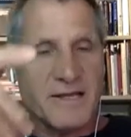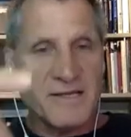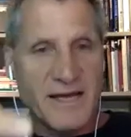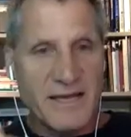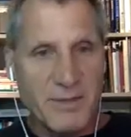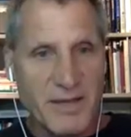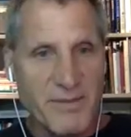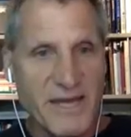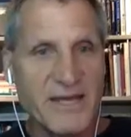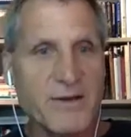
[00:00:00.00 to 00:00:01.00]
timely
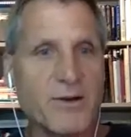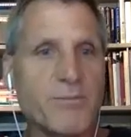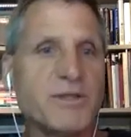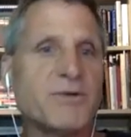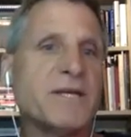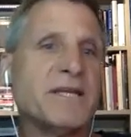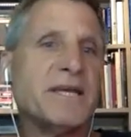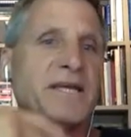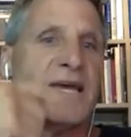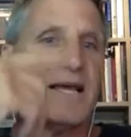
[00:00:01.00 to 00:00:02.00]
manner between the
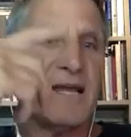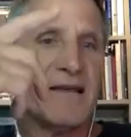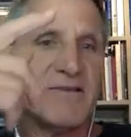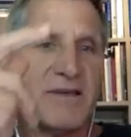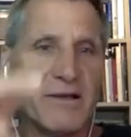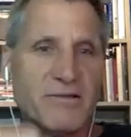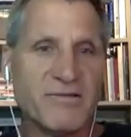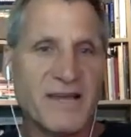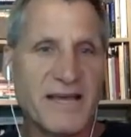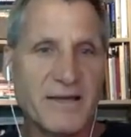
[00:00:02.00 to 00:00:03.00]
inhale-exhale
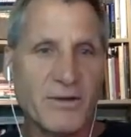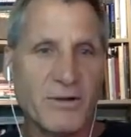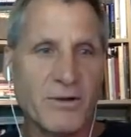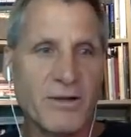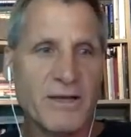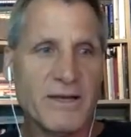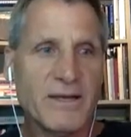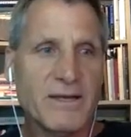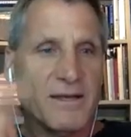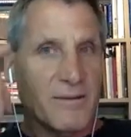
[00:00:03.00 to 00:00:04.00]
cycle
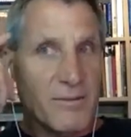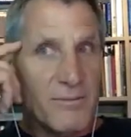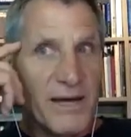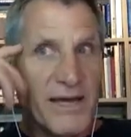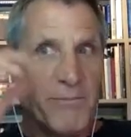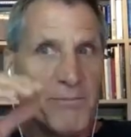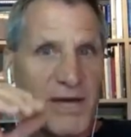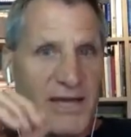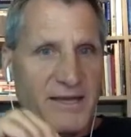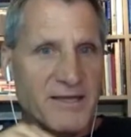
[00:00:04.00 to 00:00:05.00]
by
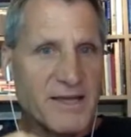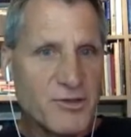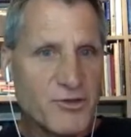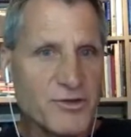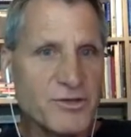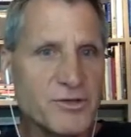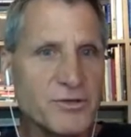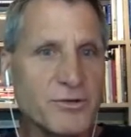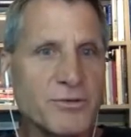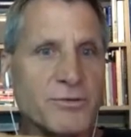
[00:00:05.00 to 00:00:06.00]
paying attention
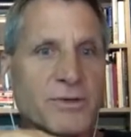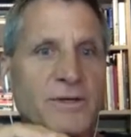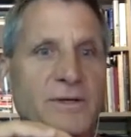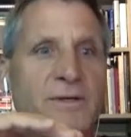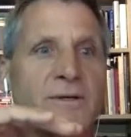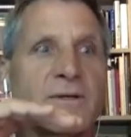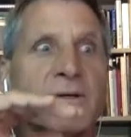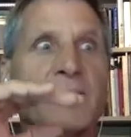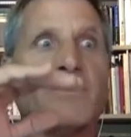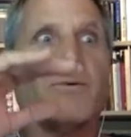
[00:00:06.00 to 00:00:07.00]
to,
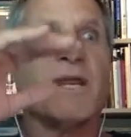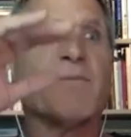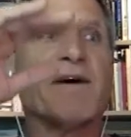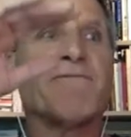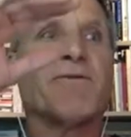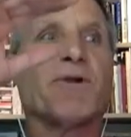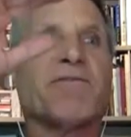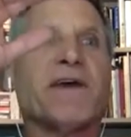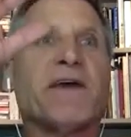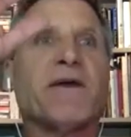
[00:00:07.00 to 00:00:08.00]
when am I full
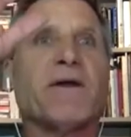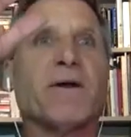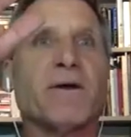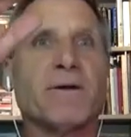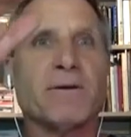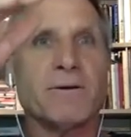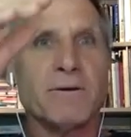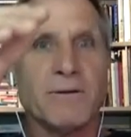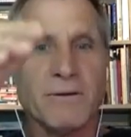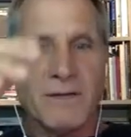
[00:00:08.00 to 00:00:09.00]
of air
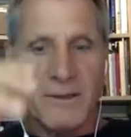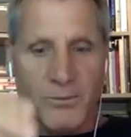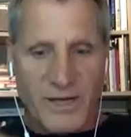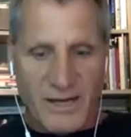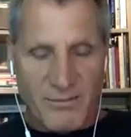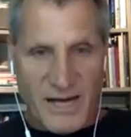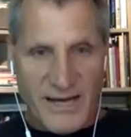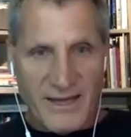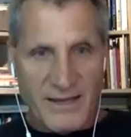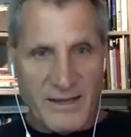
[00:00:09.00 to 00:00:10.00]
and when am
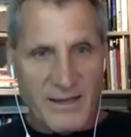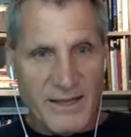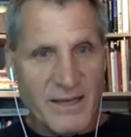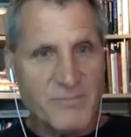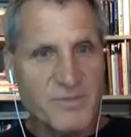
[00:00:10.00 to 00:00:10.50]
I empty?